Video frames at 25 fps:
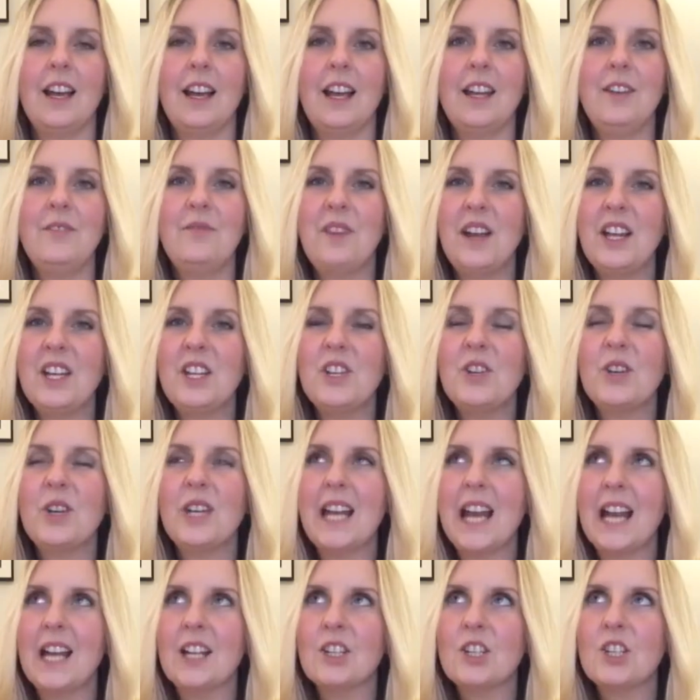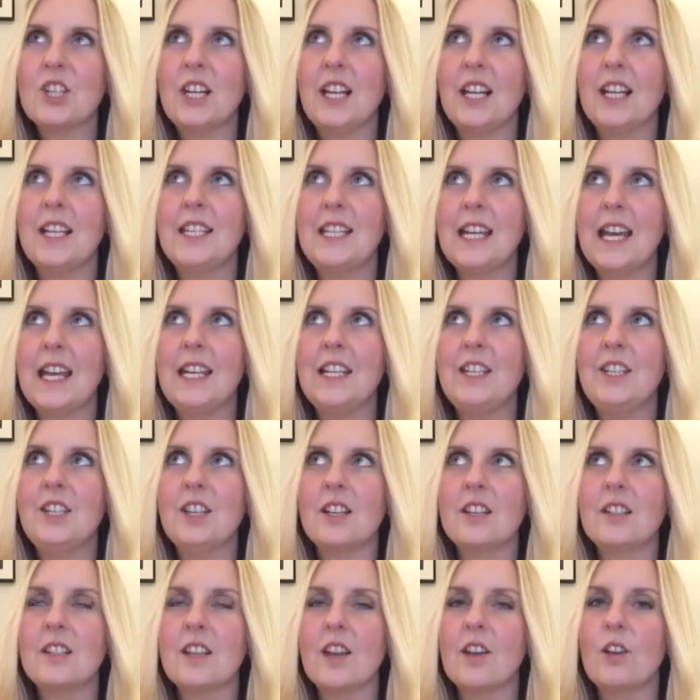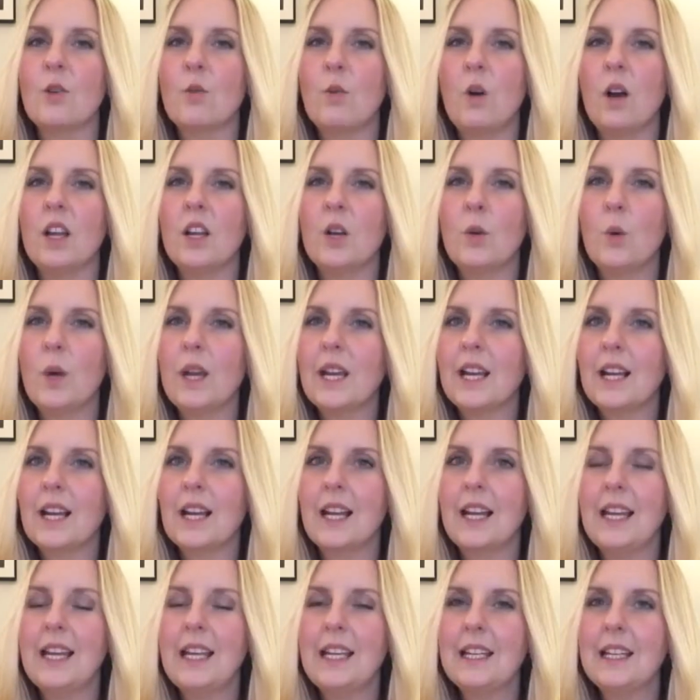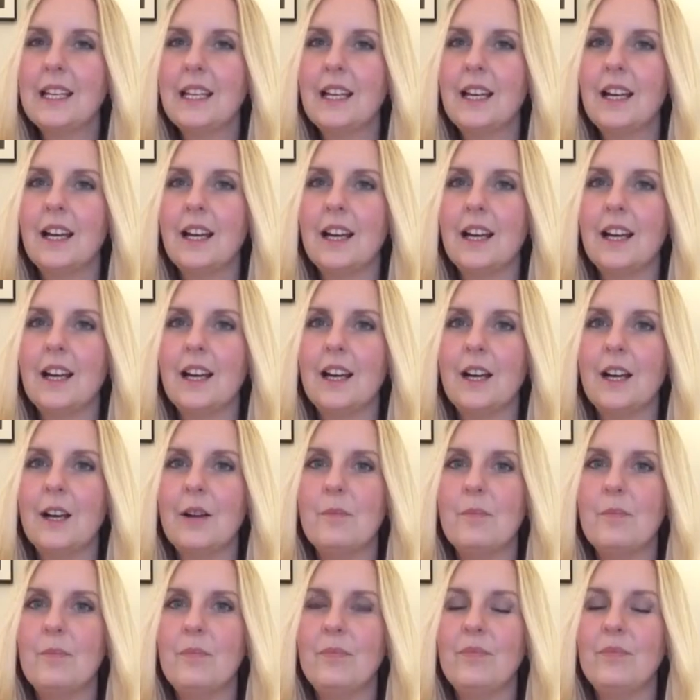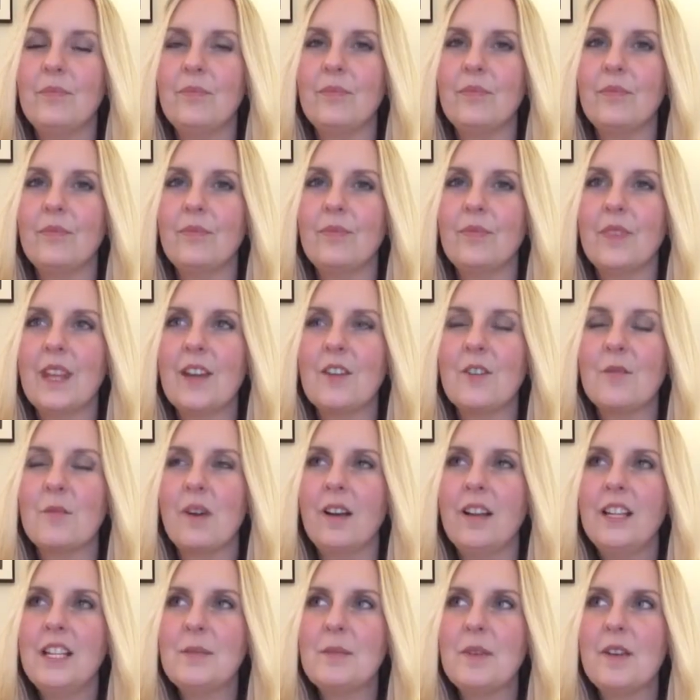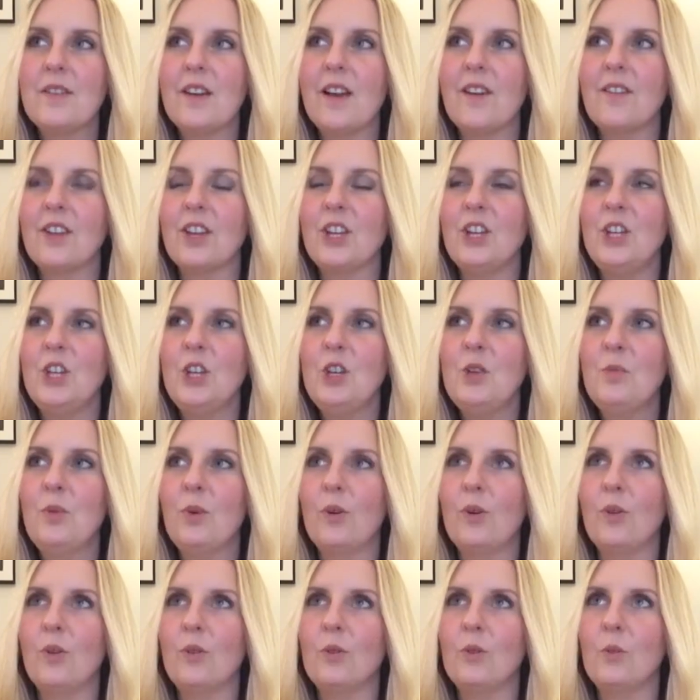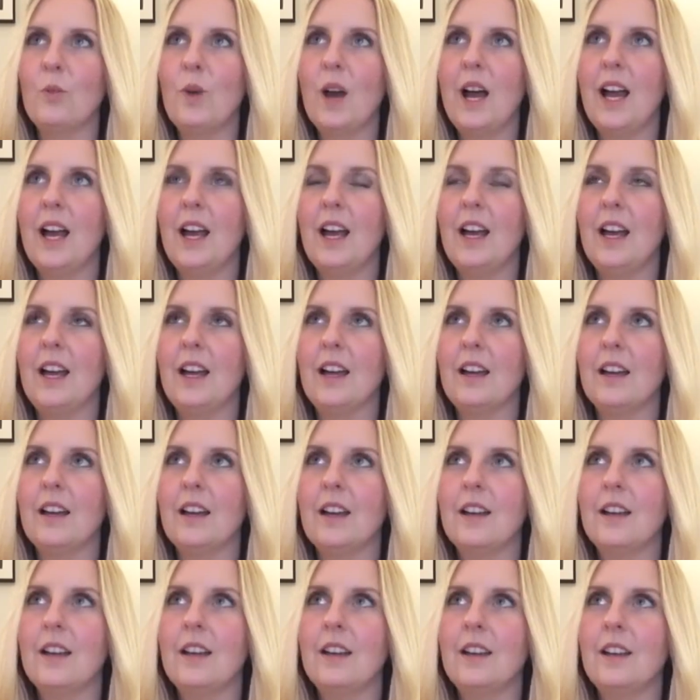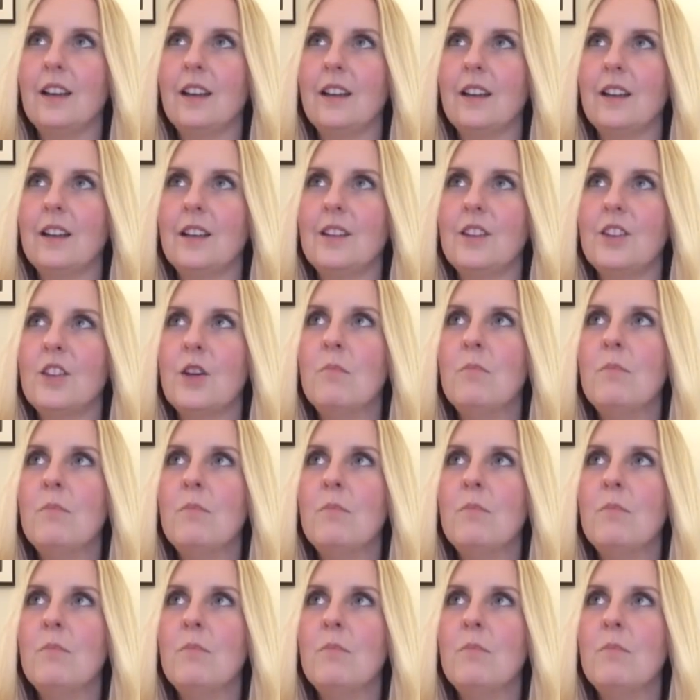In fact, you can actually, a day does go quite quickly. Um, it reminds me of having a newborn where the